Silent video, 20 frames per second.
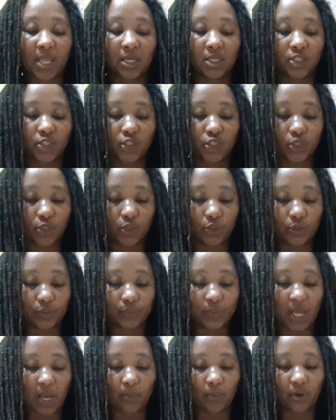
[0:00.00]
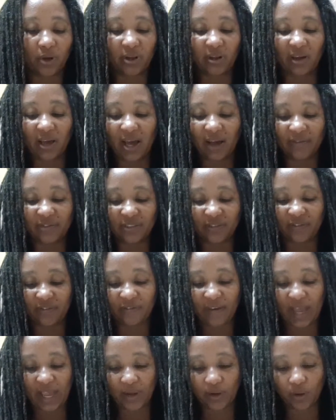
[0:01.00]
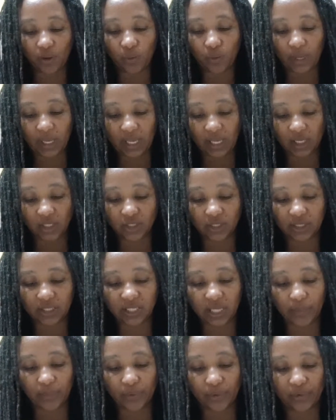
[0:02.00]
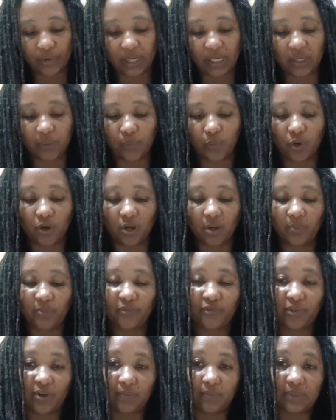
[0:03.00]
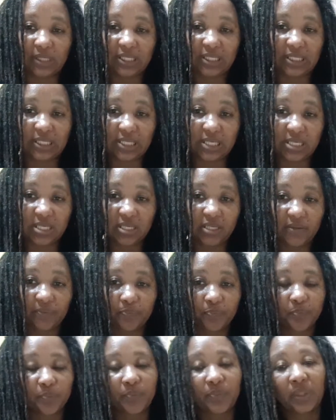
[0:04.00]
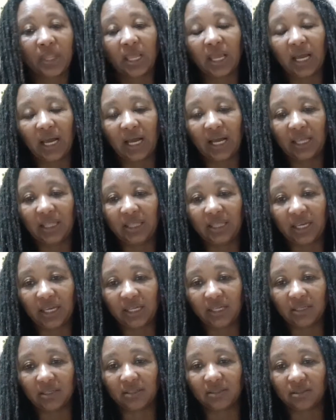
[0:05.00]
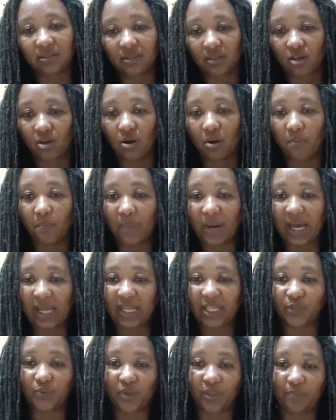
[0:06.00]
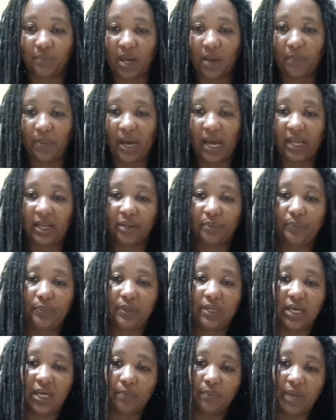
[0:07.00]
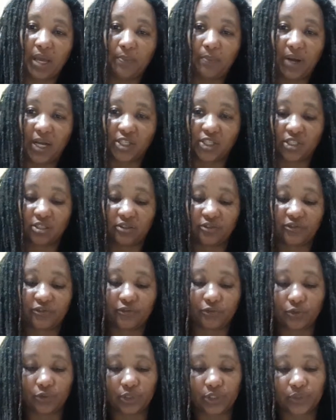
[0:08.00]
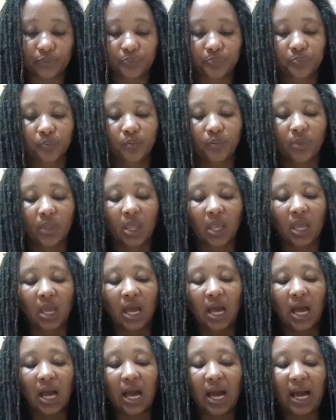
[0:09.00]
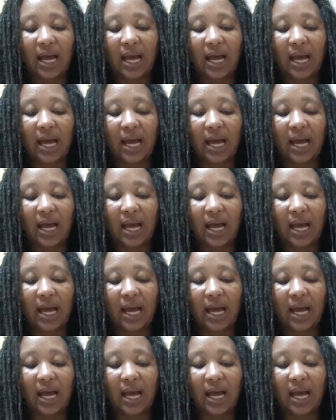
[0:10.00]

So I'm gonna have to find a way to separate the pulp from the seed and then combine it with my pineapple and my passion fruit.